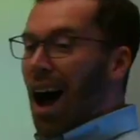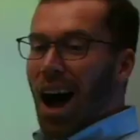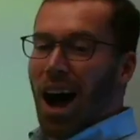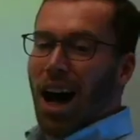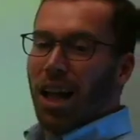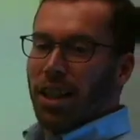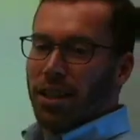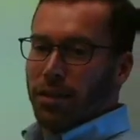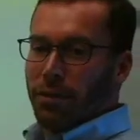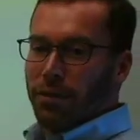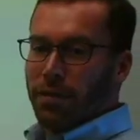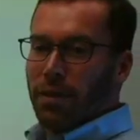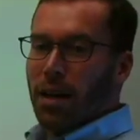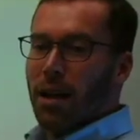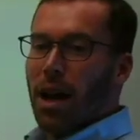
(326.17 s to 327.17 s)
Olive.
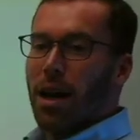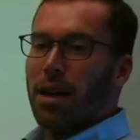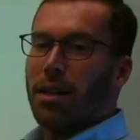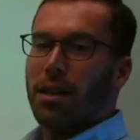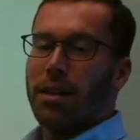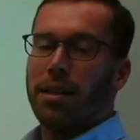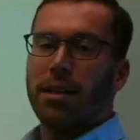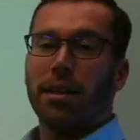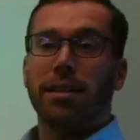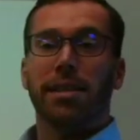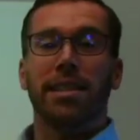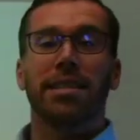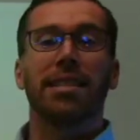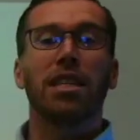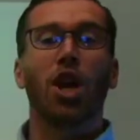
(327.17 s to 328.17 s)
This
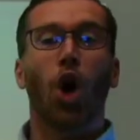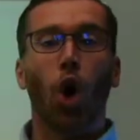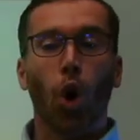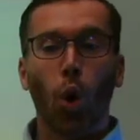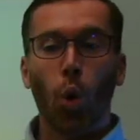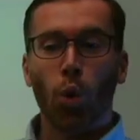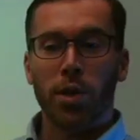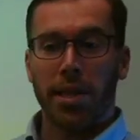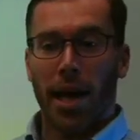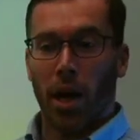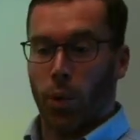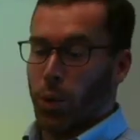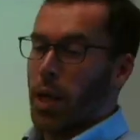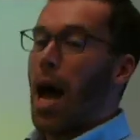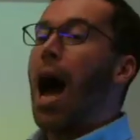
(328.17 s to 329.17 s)
is the O
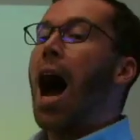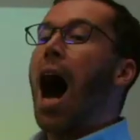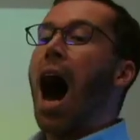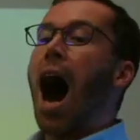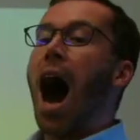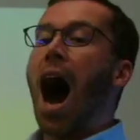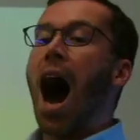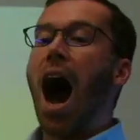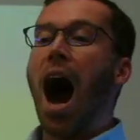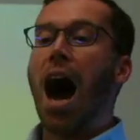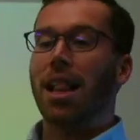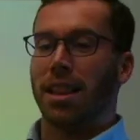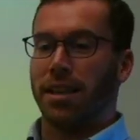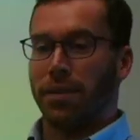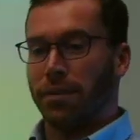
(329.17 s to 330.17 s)
sound.
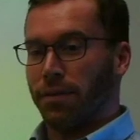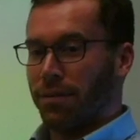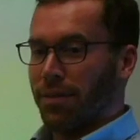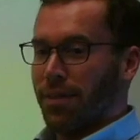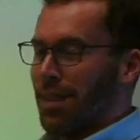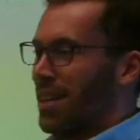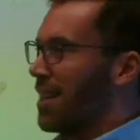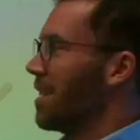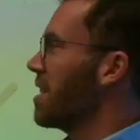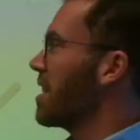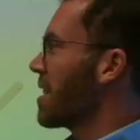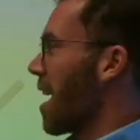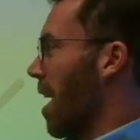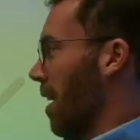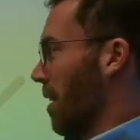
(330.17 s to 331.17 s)
Olive.
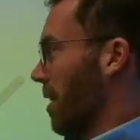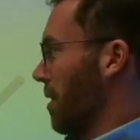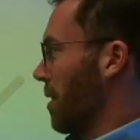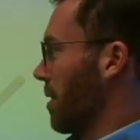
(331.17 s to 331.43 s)
Sock.